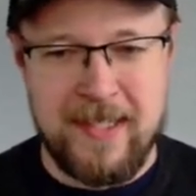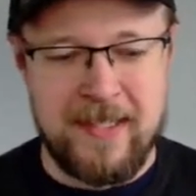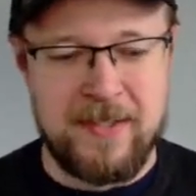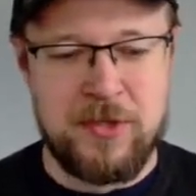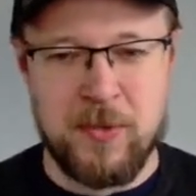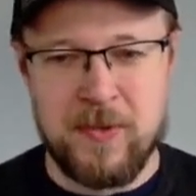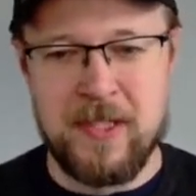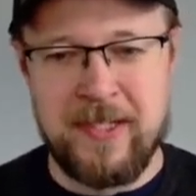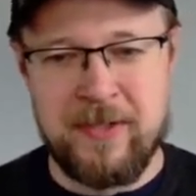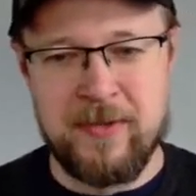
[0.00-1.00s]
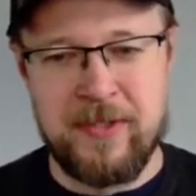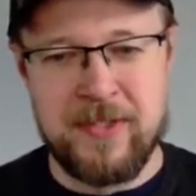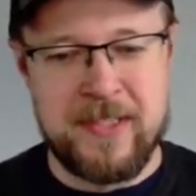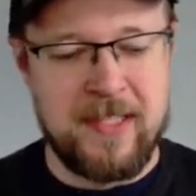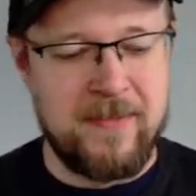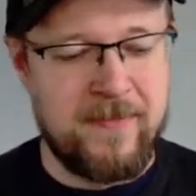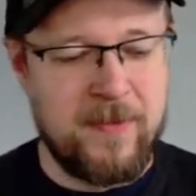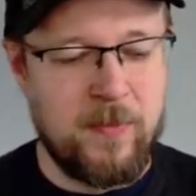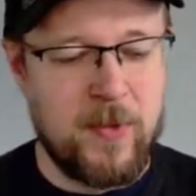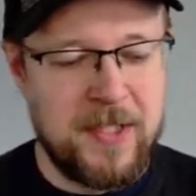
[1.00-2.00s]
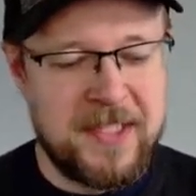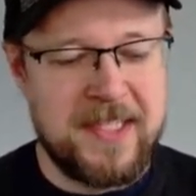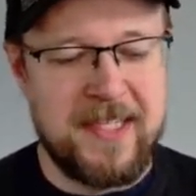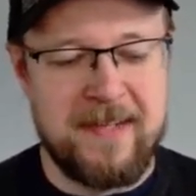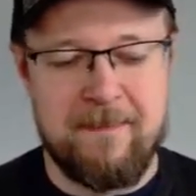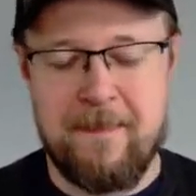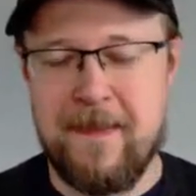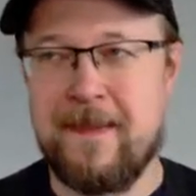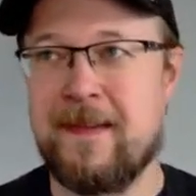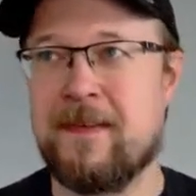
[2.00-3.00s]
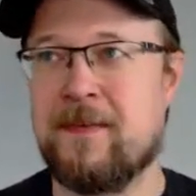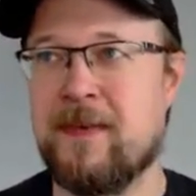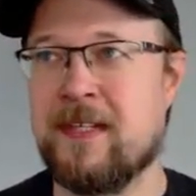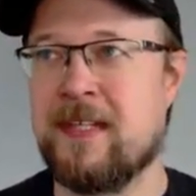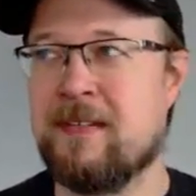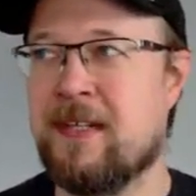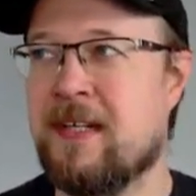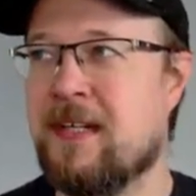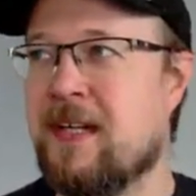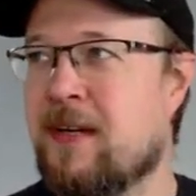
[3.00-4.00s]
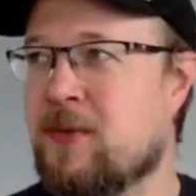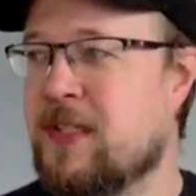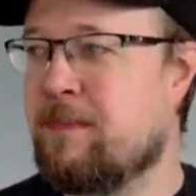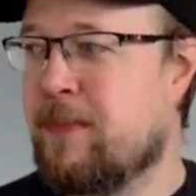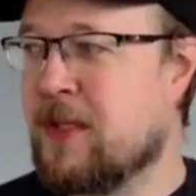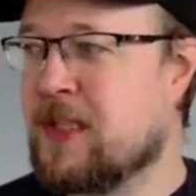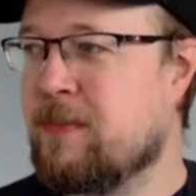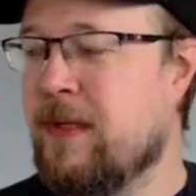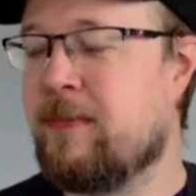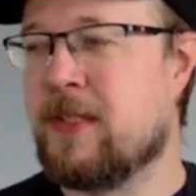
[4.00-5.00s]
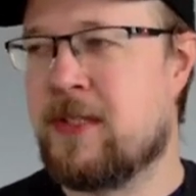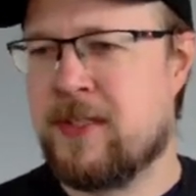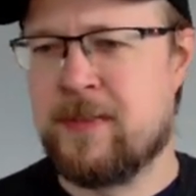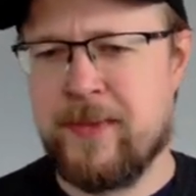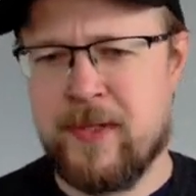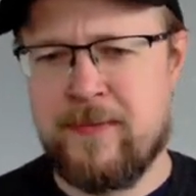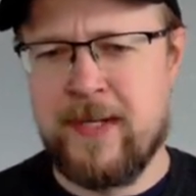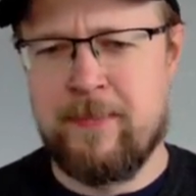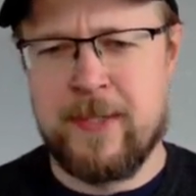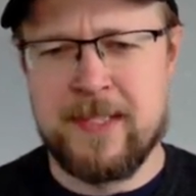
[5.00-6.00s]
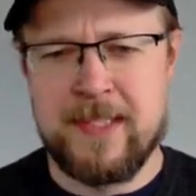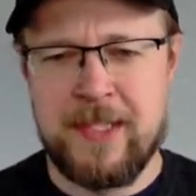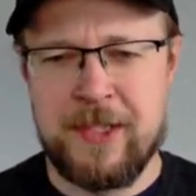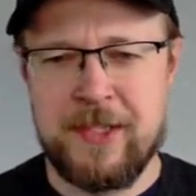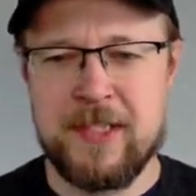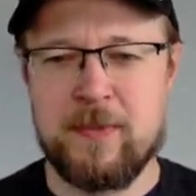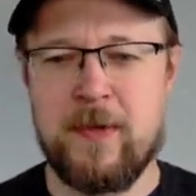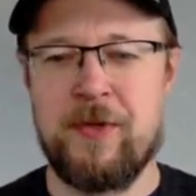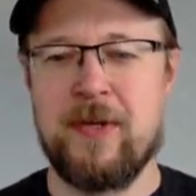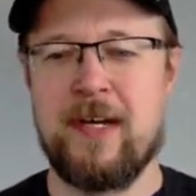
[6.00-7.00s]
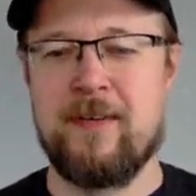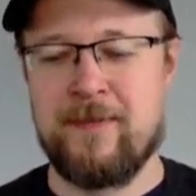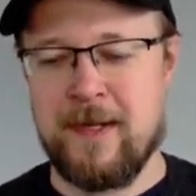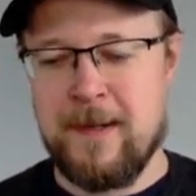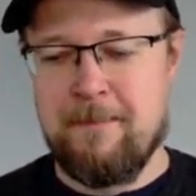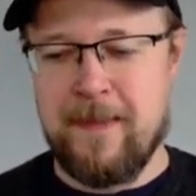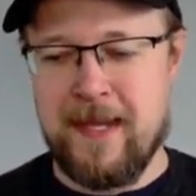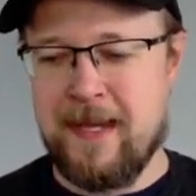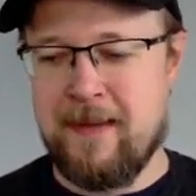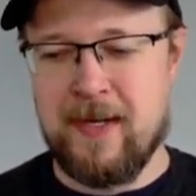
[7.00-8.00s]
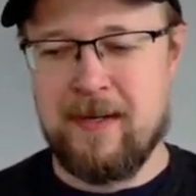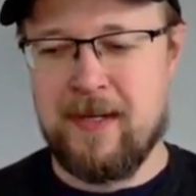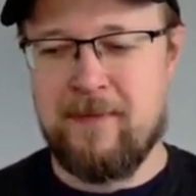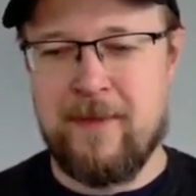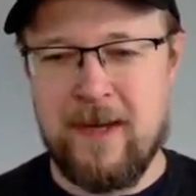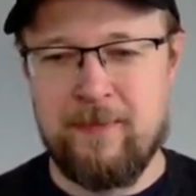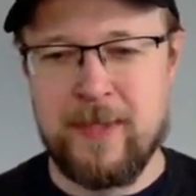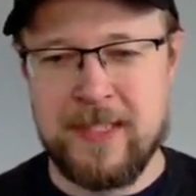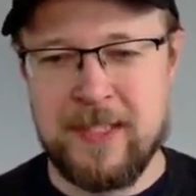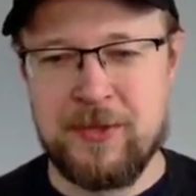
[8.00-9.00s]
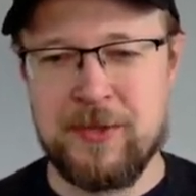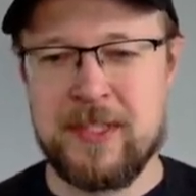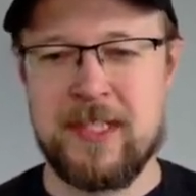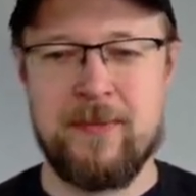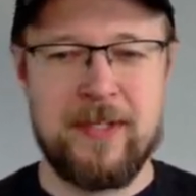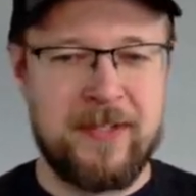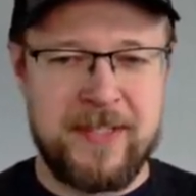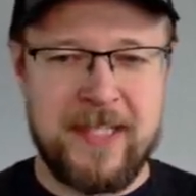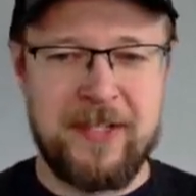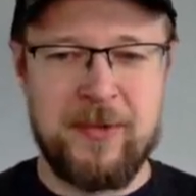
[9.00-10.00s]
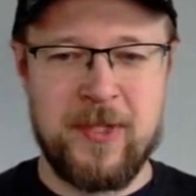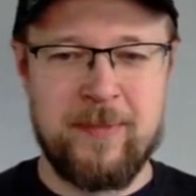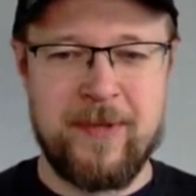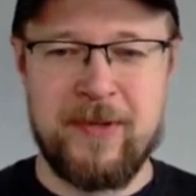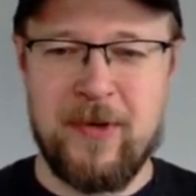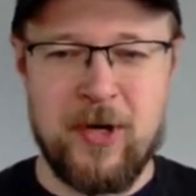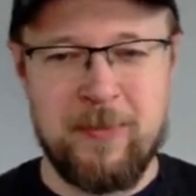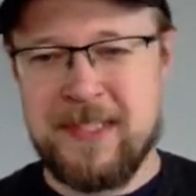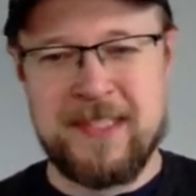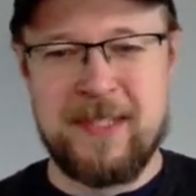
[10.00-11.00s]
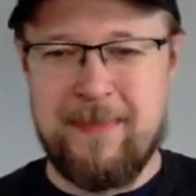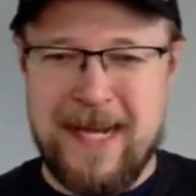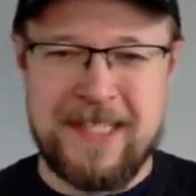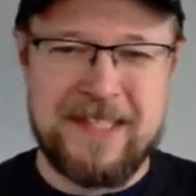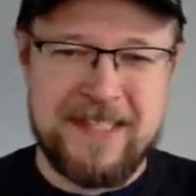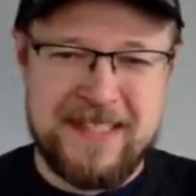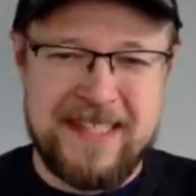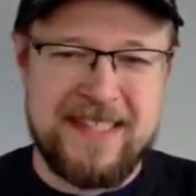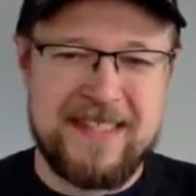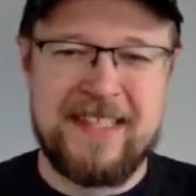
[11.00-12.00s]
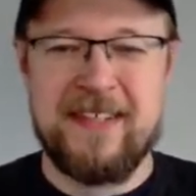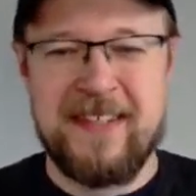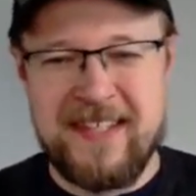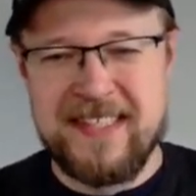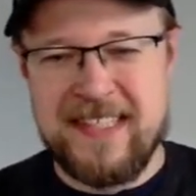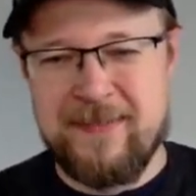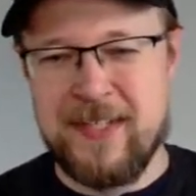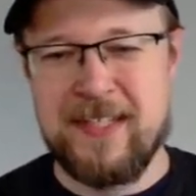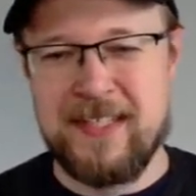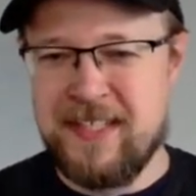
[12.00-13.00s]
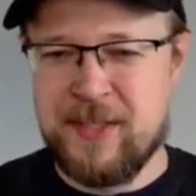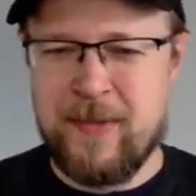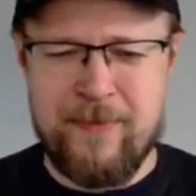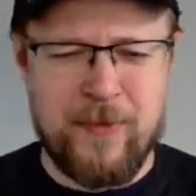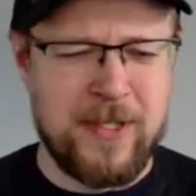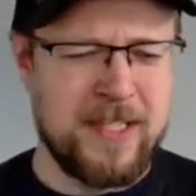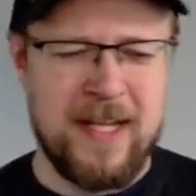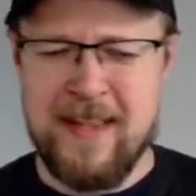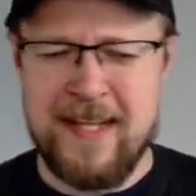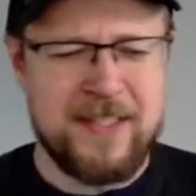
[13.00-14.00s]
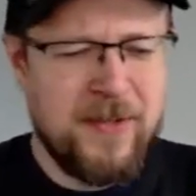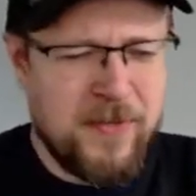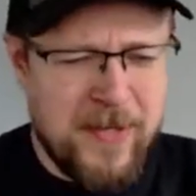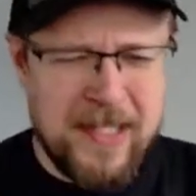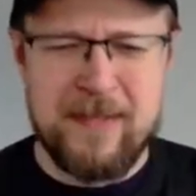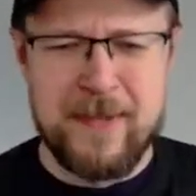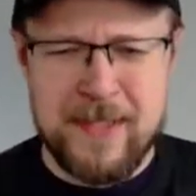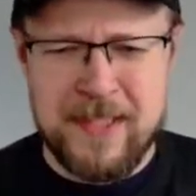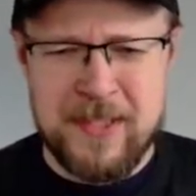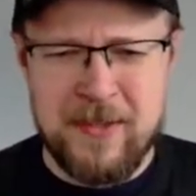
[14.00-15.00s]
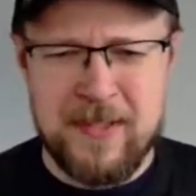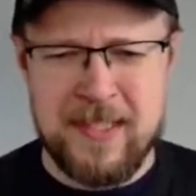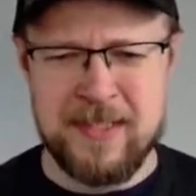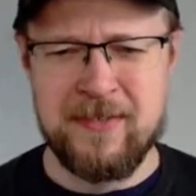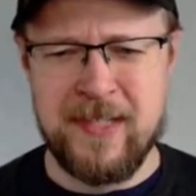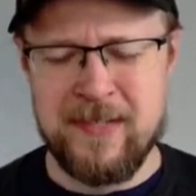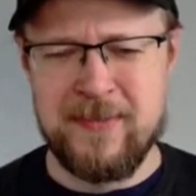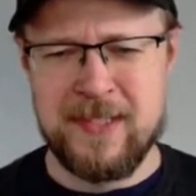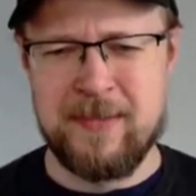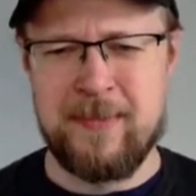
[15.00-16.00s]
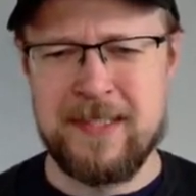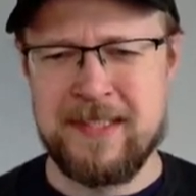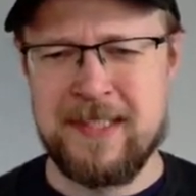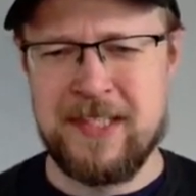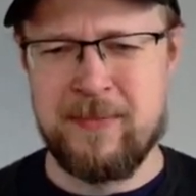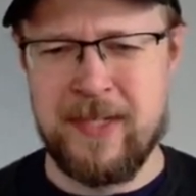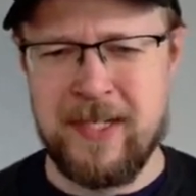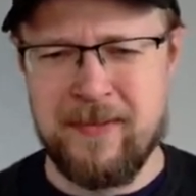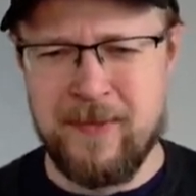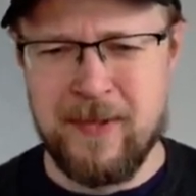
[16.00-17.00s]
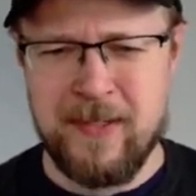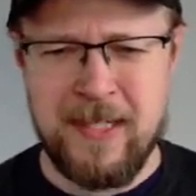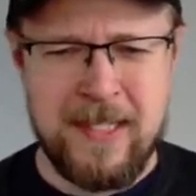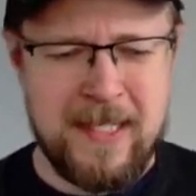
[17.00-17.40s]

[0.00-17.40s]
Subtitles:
And don't linger on yourself. The worst thing that really, I won't say bugs me, but turns me off any presentation is when you have a 5-minute intro to someone and they're telling you all about their hobbies and their passions and here are the things I've done and here's where I've worked. That's not relevant to the talk. That's not relevant to the presentation you're here for.